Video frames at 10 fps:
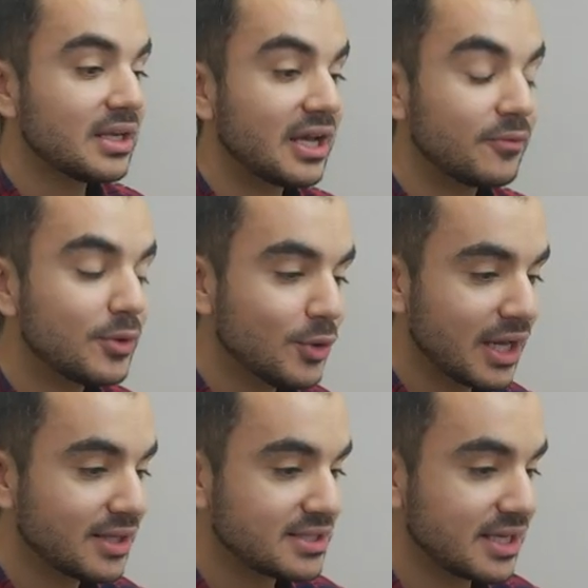Now, if we
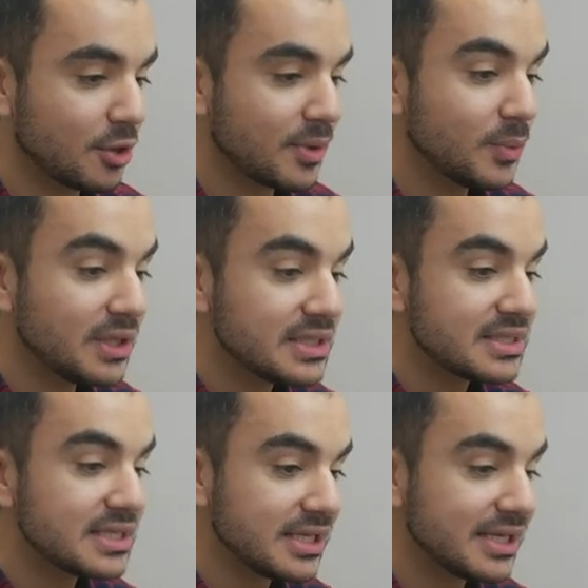look at the take-home pay, we can
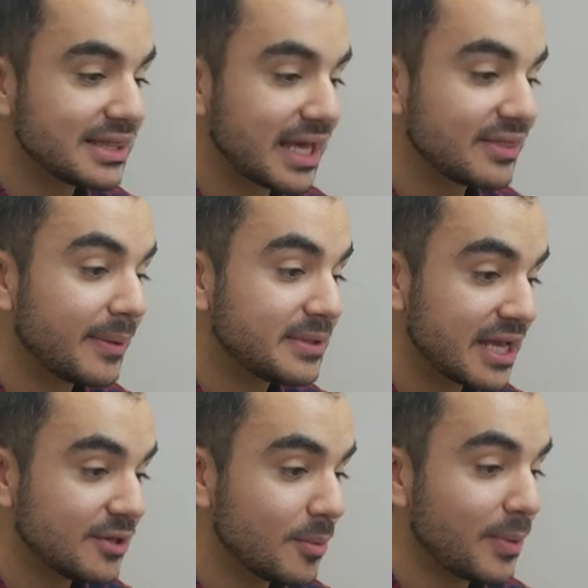see that their
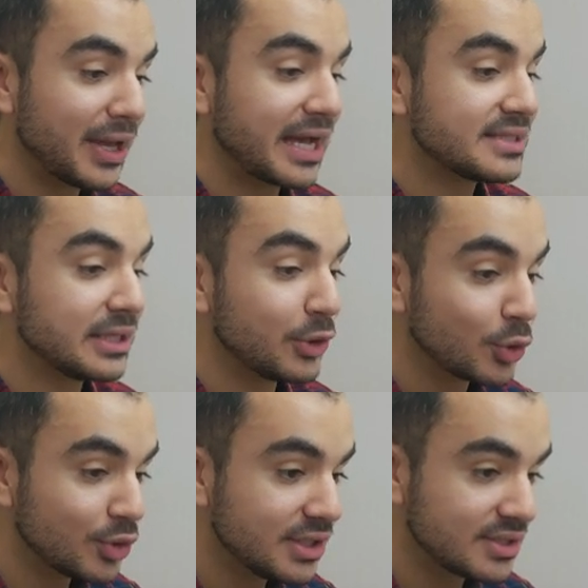take-home pay has
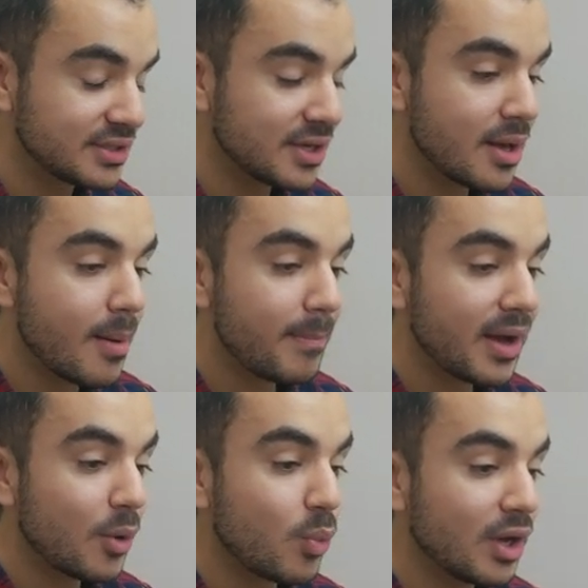increased
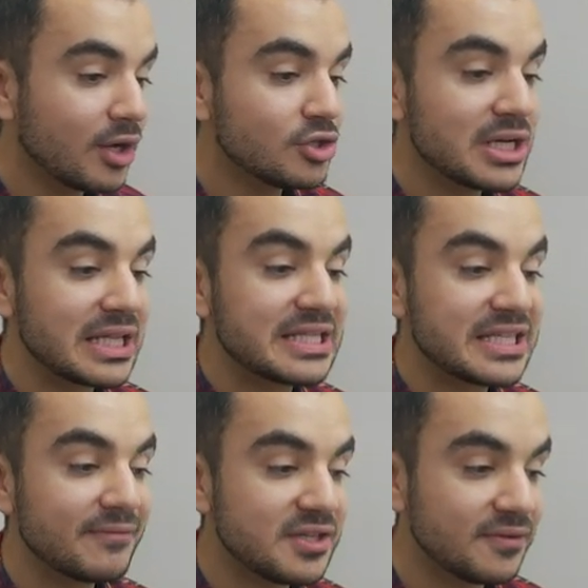by
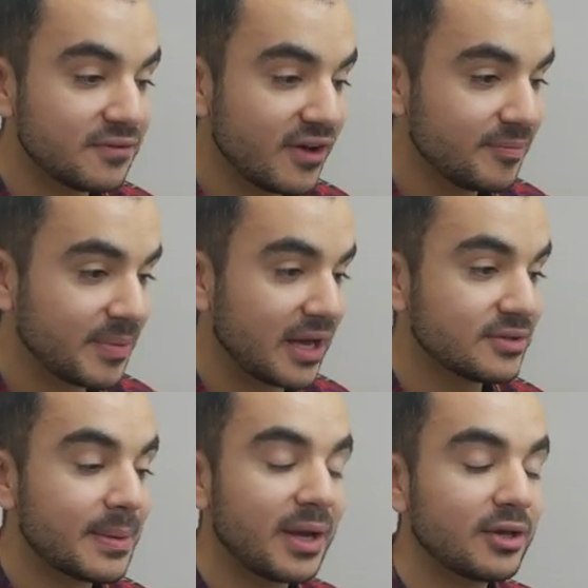
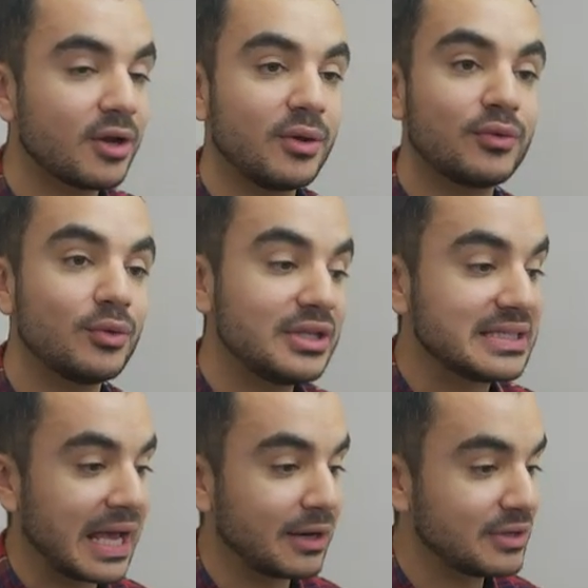£175 by going through the
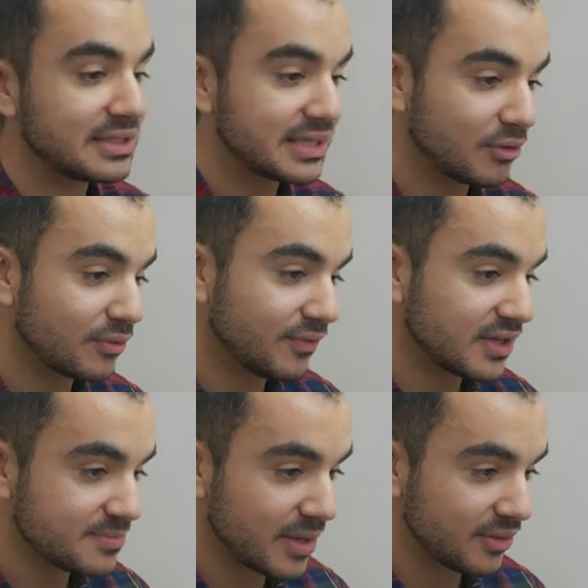salary
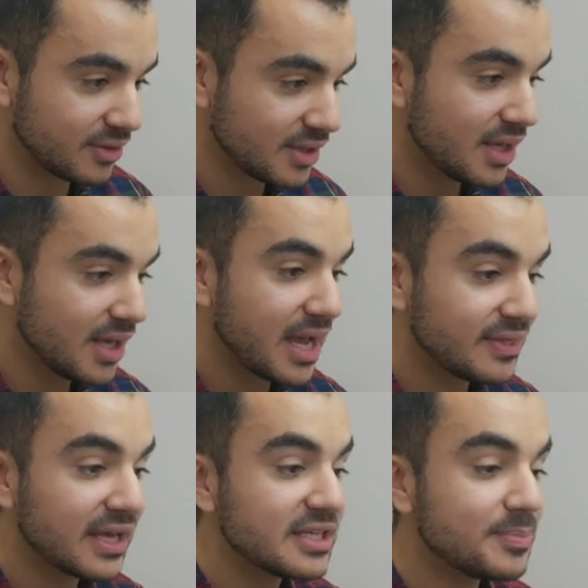sacrifice method.
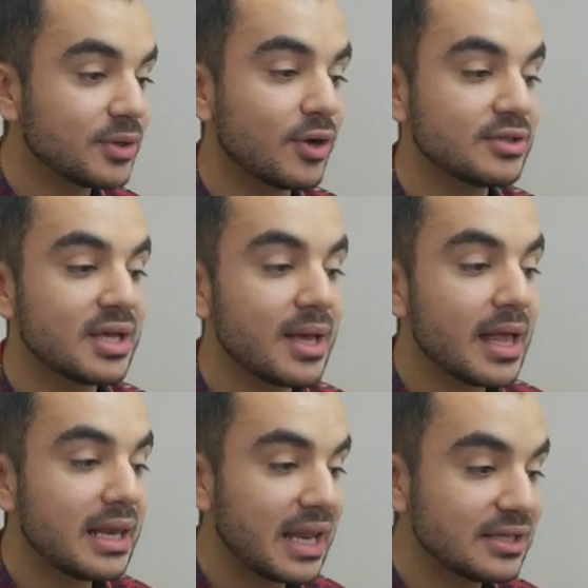And that is because
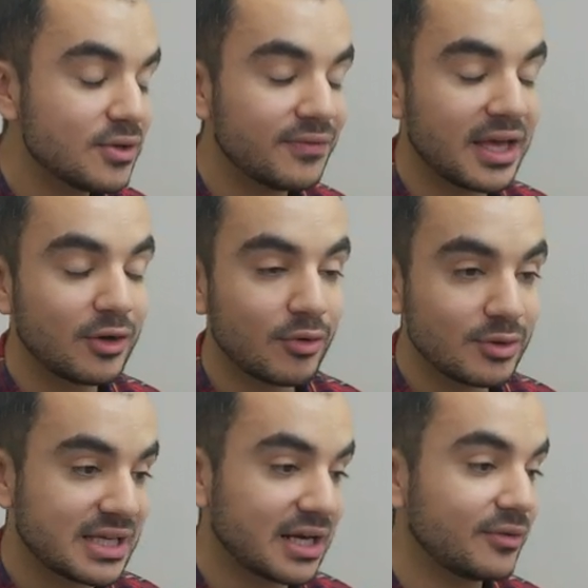less of their
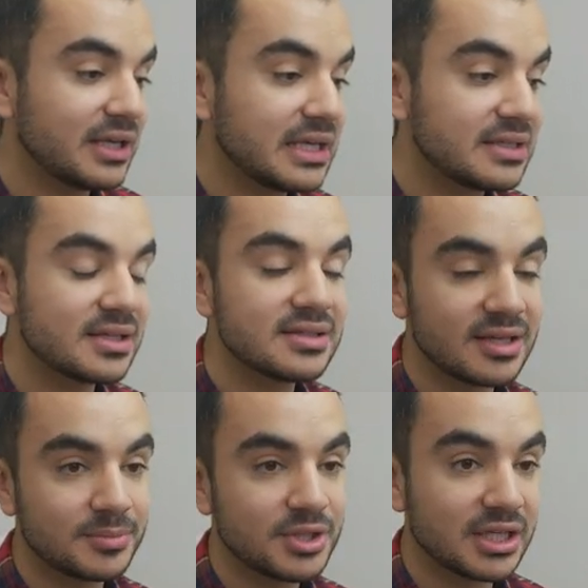gross salary is
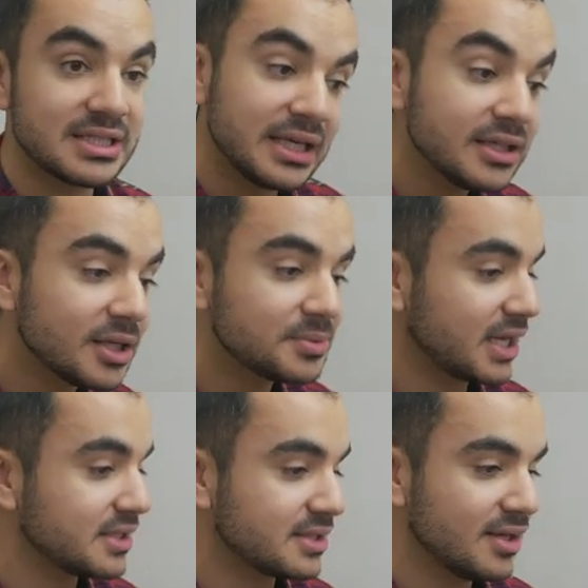subject to income
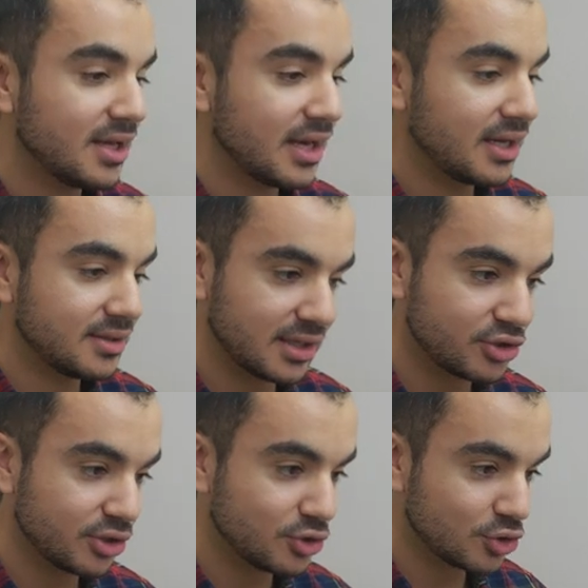tax and
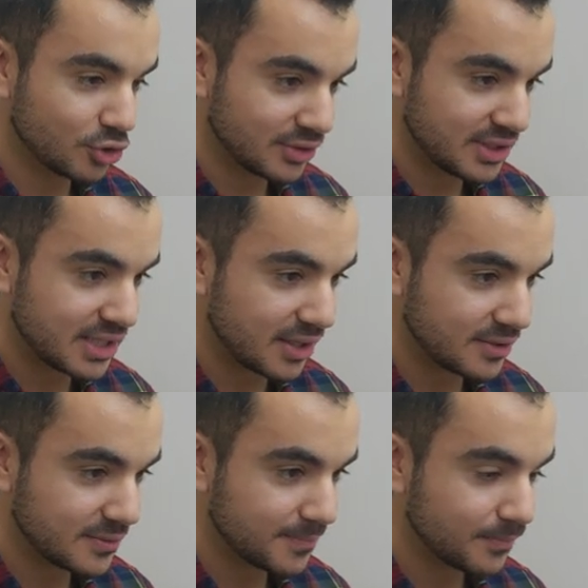National Insurance
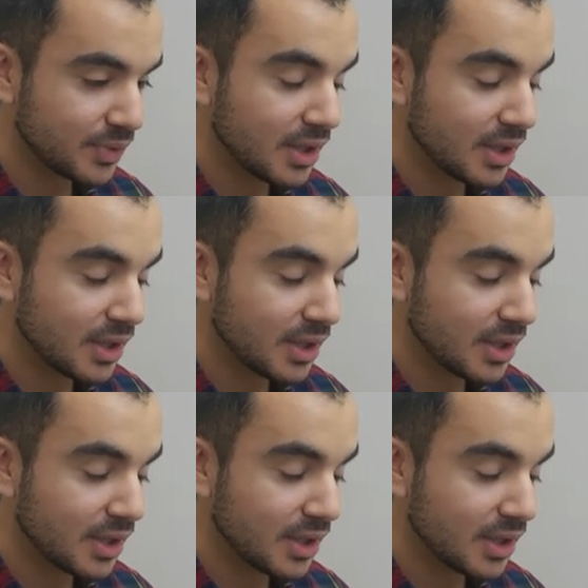Tax.